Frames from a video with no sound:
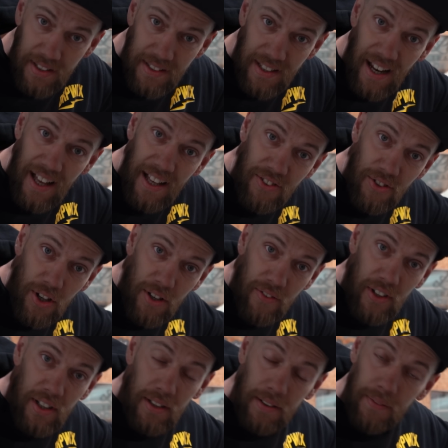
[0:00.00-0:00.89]
is the Land
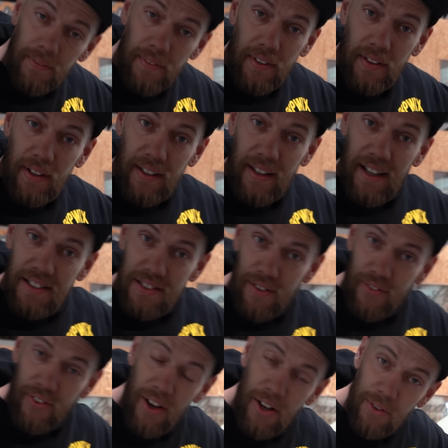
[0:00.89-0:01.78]
Rover, and that is
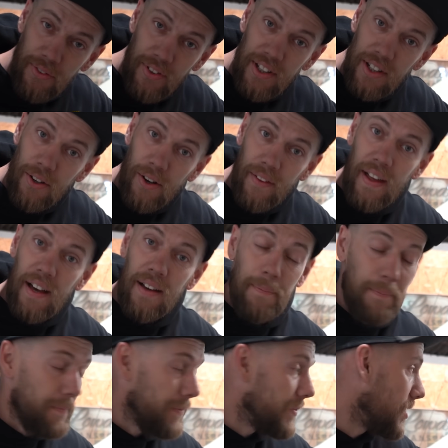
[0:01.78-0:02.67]
the final video on that.
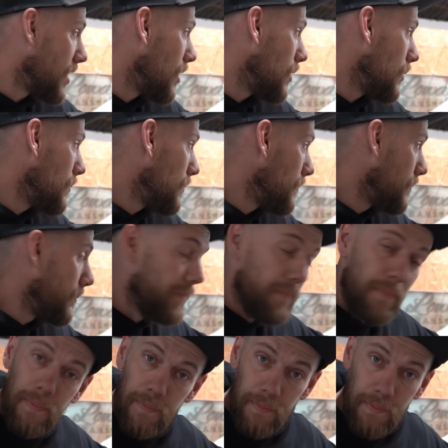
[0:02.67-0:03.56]
So
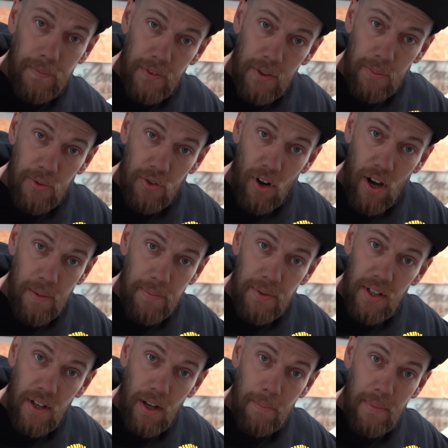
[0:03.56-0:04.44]
subscribe
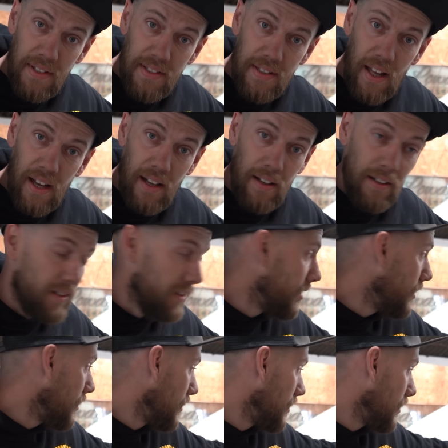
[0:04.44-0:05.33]
so you don't miss that.
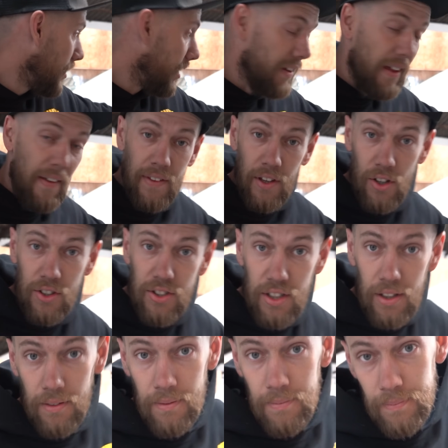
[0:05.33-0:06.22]
And then the
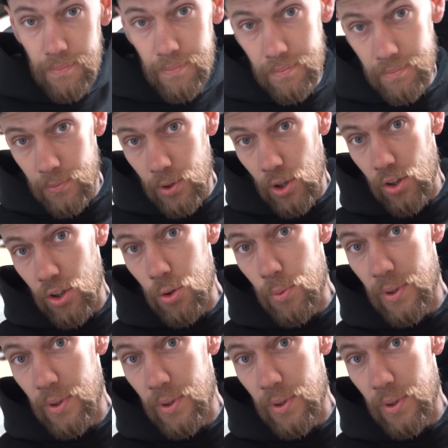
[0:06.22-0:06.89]
Austin. We've got new